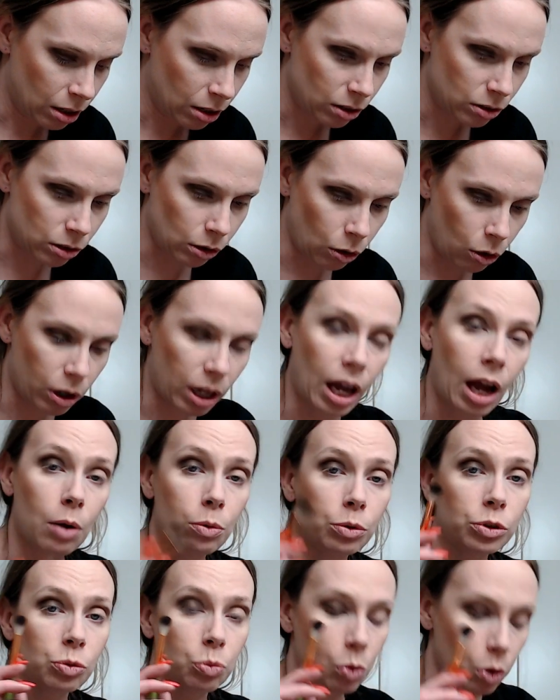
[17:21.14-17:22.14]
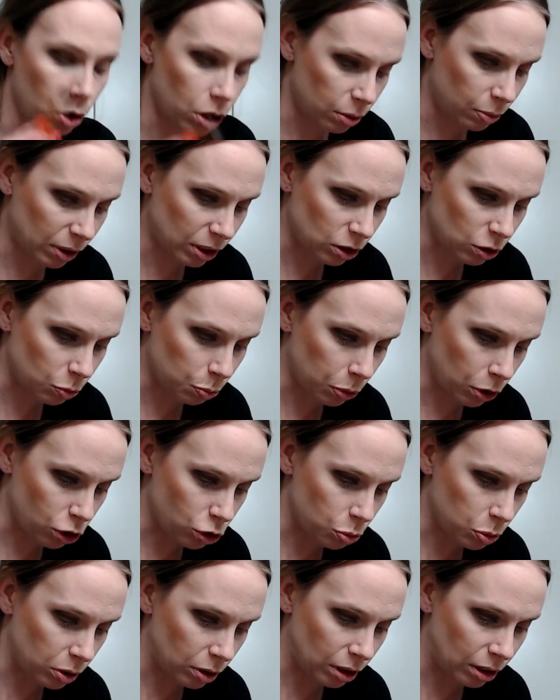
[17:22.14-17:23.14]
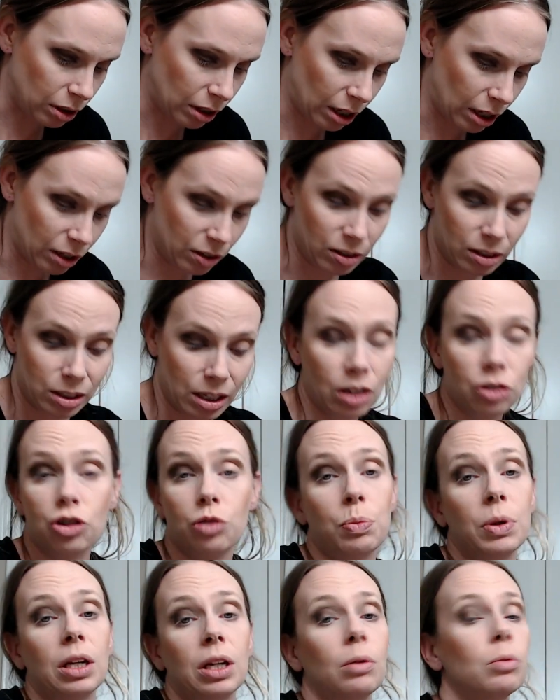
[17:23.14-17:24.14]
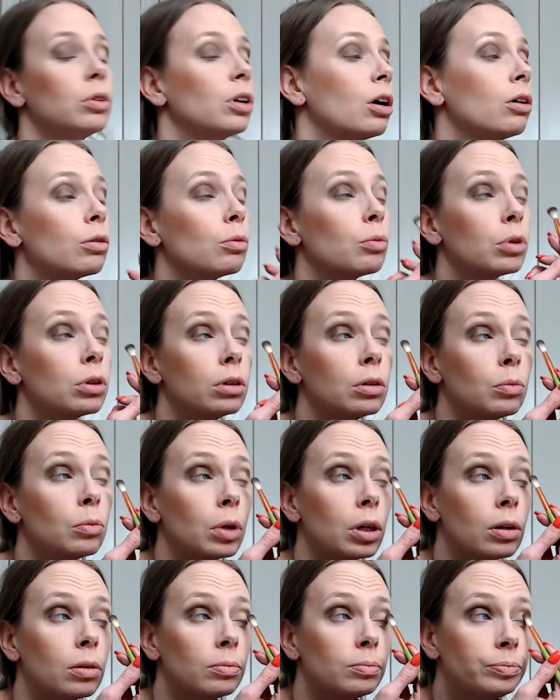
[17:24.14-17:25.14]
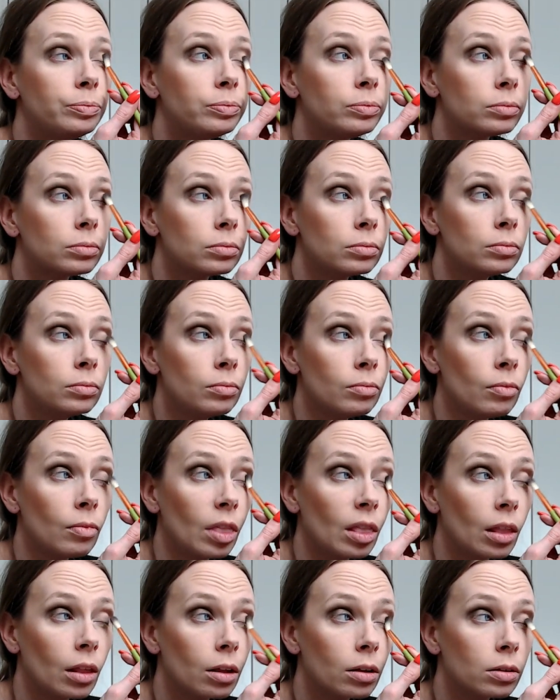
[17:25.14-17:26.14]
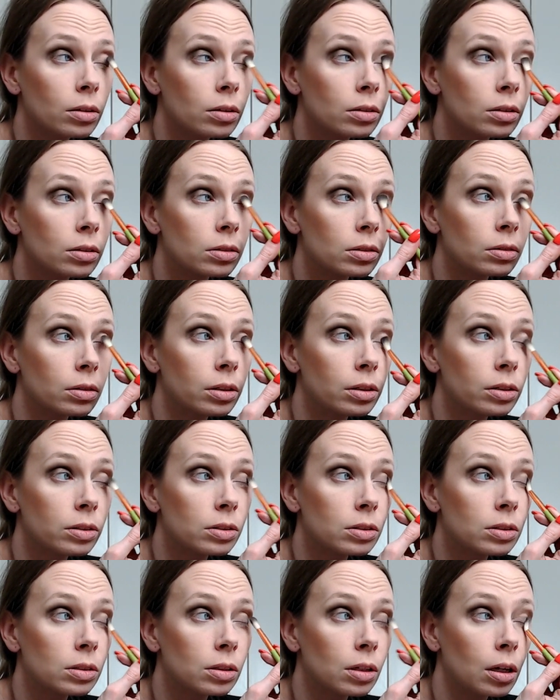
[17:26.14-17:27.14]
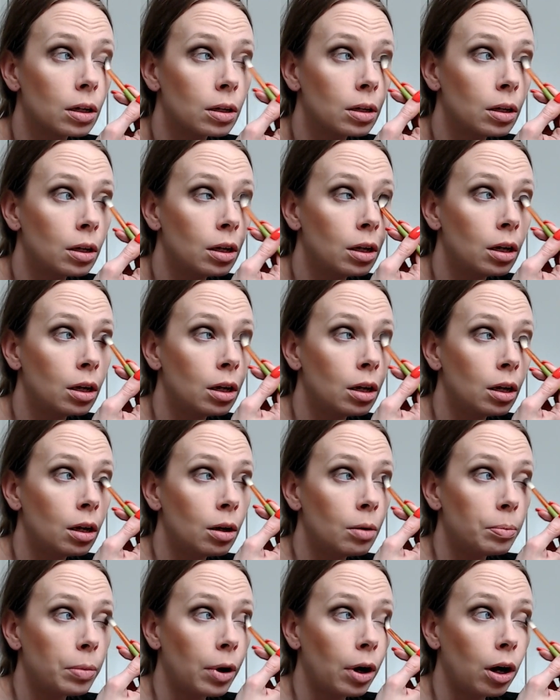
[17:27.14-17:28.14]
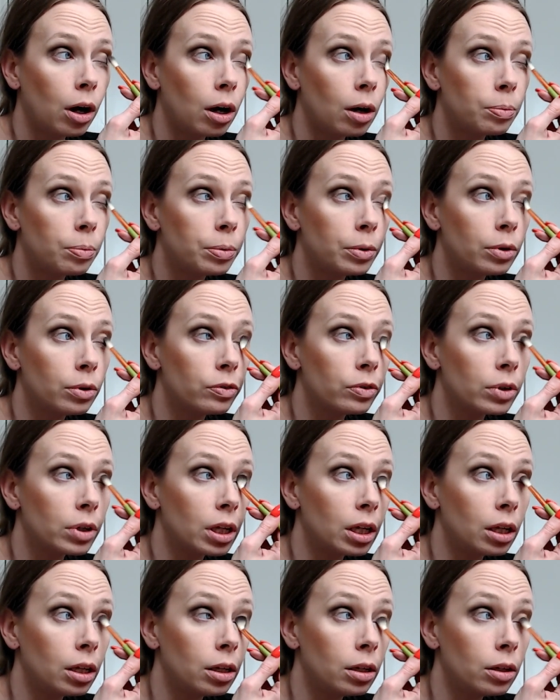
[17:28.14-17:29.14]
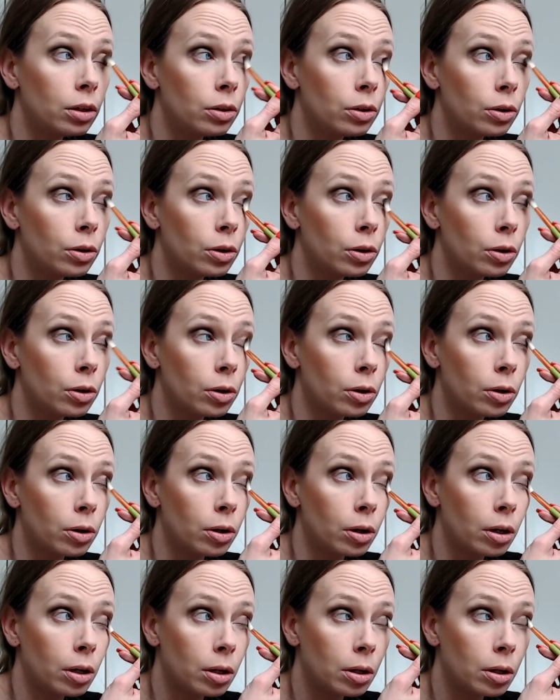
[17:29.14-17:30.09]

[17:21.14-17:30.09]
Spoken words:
So, okay, I was worried about this brush, but it's actually picking up the color really well. So let's pop over here.